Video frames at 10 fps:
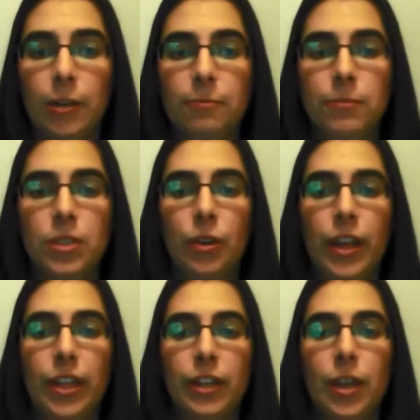So I
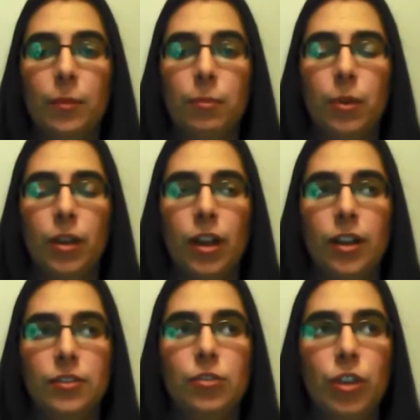ended up
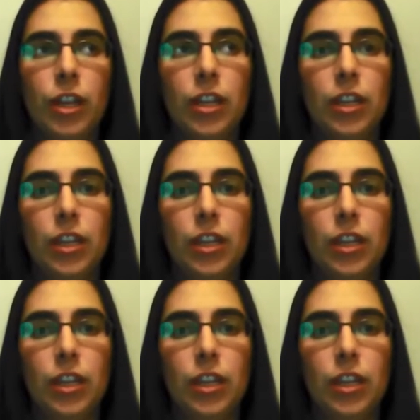concentrating